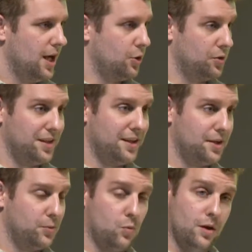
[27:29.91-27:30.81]
and only
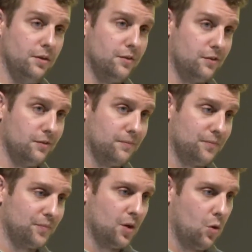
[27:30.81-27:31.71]
did it once,
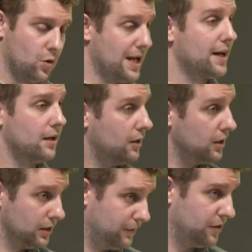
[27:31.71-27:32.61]
or not at
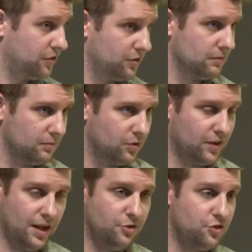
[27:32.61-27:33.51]
all if it's,
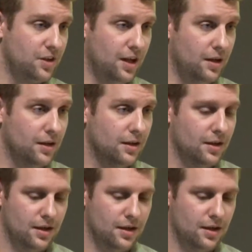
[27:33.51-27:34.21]
say, just a